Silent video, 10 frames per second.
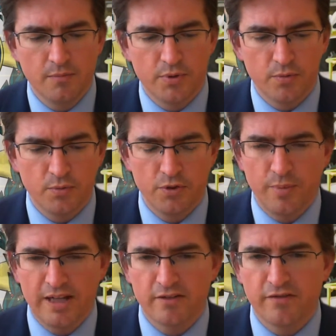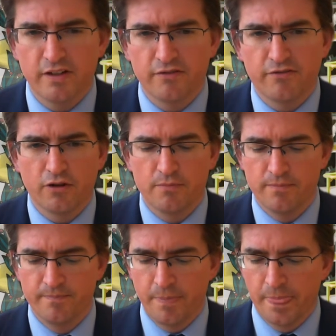but would benefit
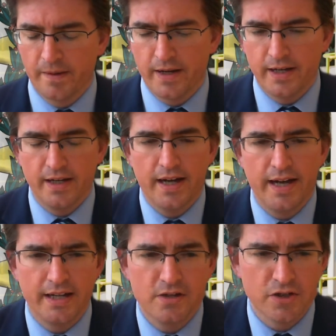from a